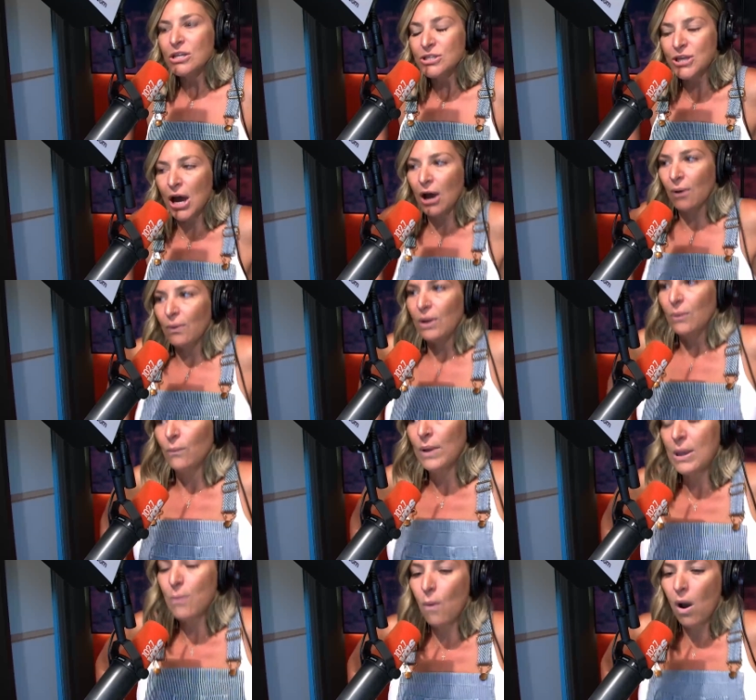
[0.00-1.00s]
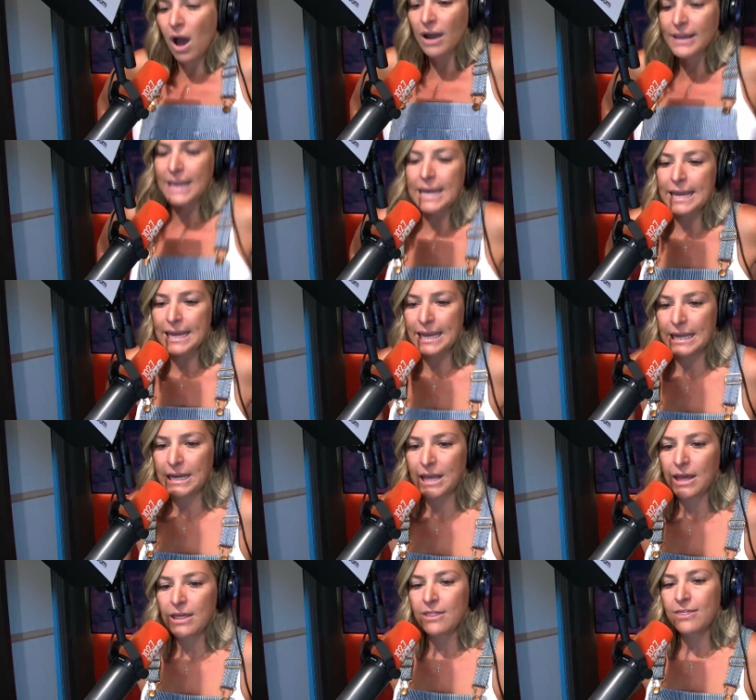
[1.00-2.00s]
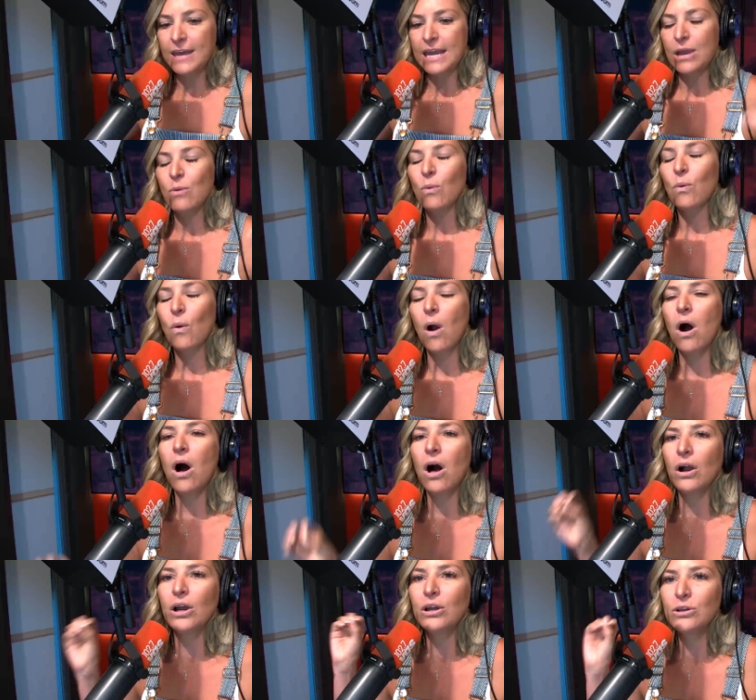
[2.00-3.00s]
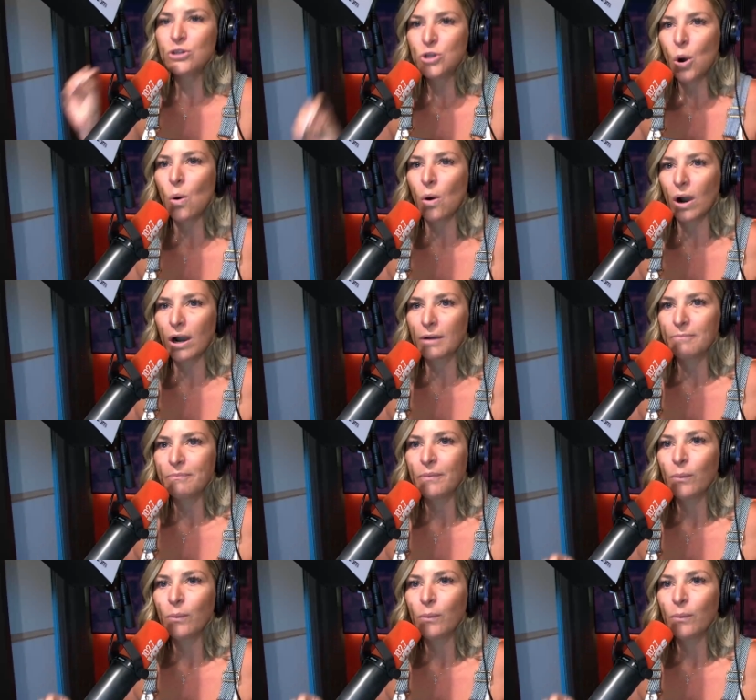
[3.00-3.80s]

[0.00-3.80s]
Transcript: So we walk in the wrong door.